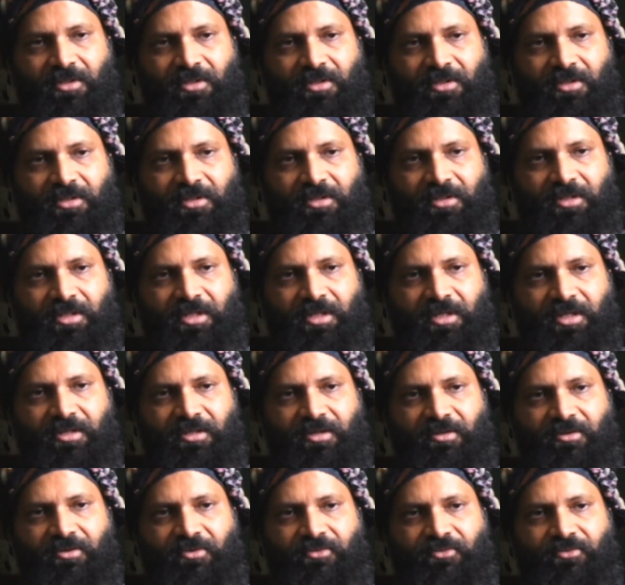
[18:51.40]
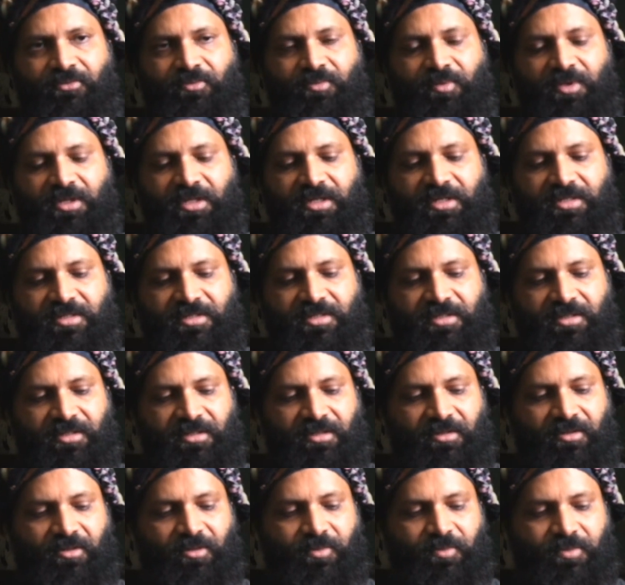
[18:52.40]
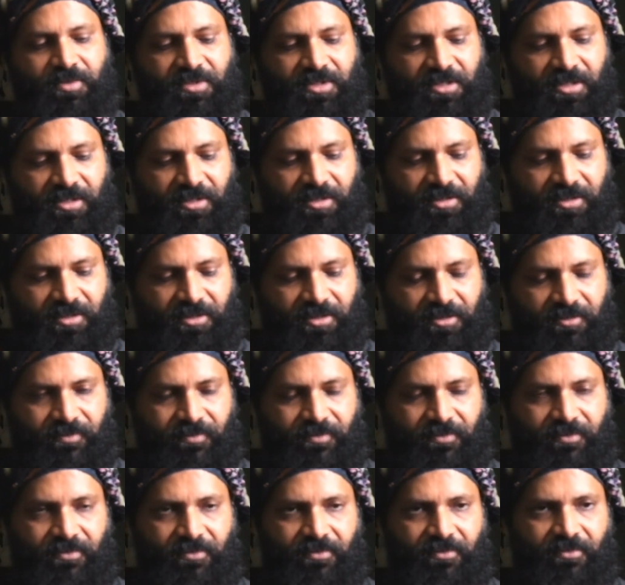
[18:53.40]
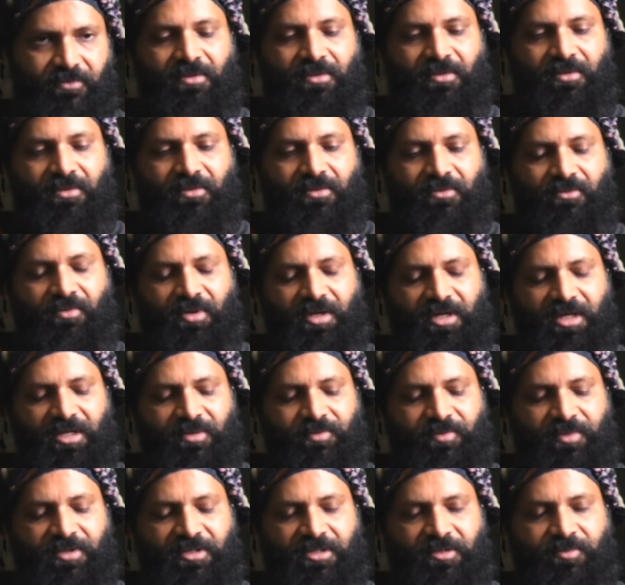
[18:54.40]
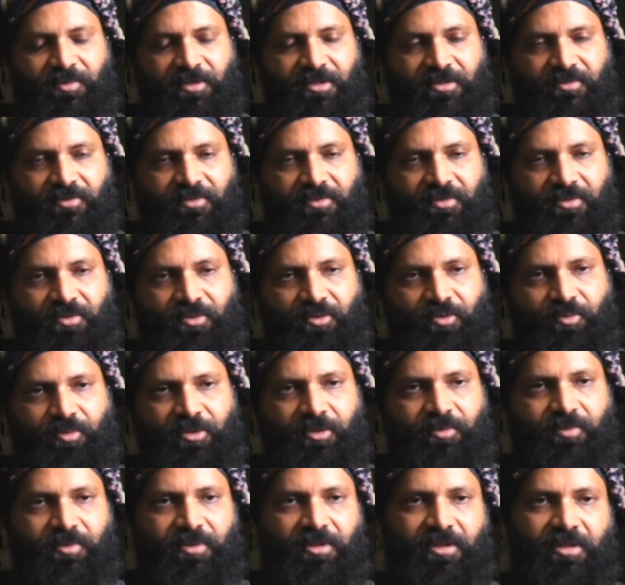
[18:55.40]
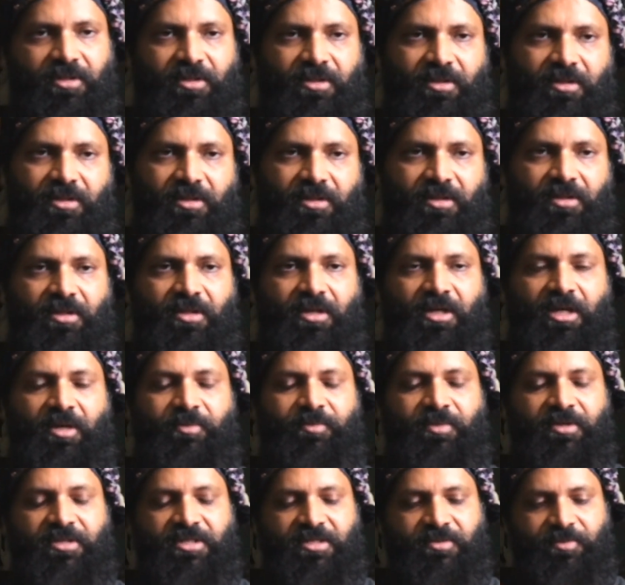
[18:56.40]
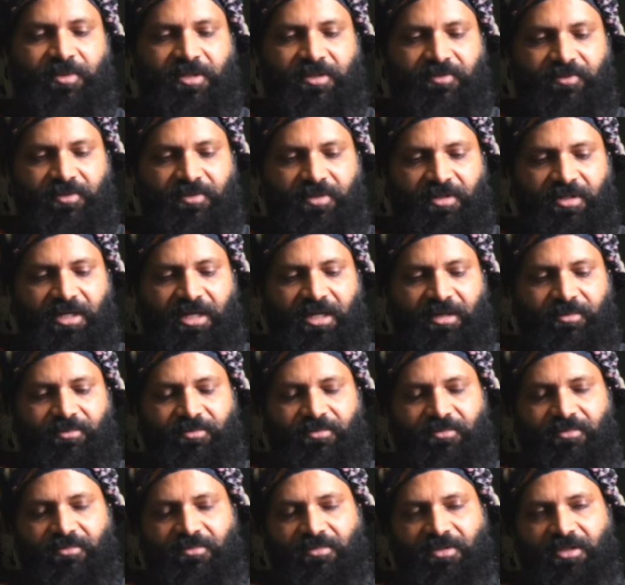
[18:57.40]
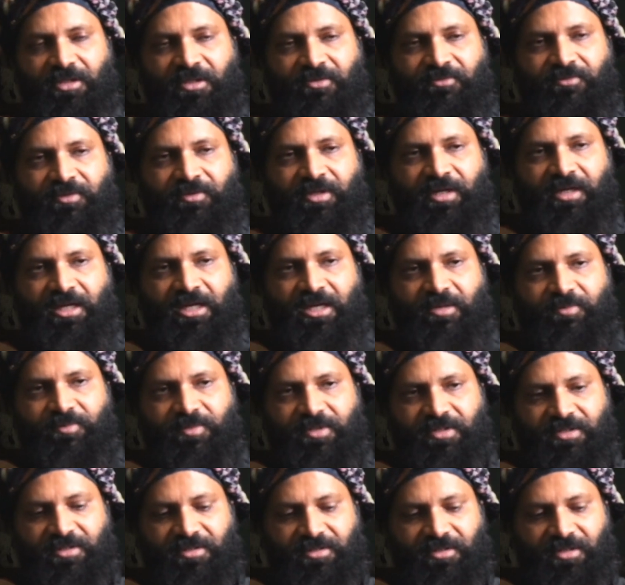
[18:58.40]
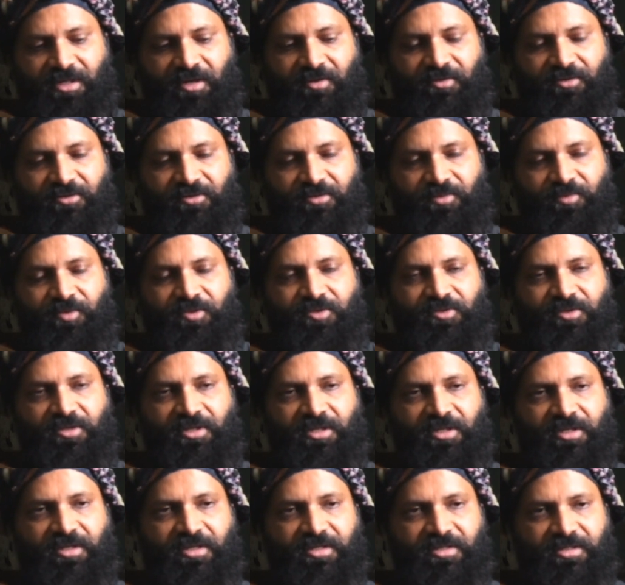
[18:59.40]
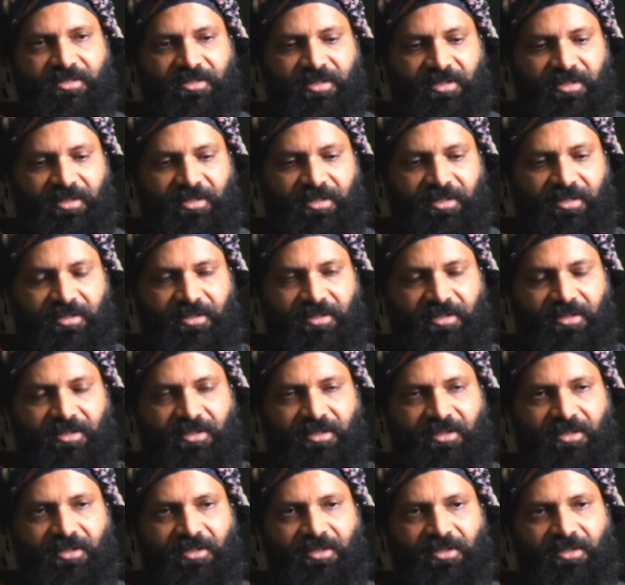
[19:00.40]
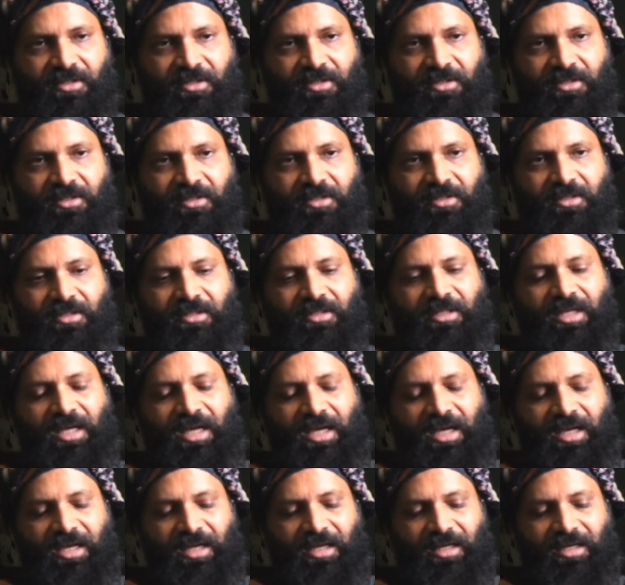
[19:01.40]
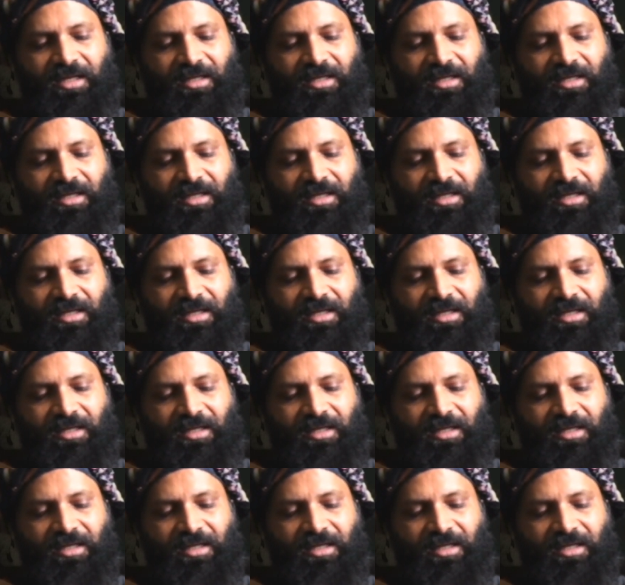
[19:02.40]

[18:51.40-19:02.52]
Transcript: thinking of woman as an object. What happens between two people happens between them. If that happens out of mutual understanding, then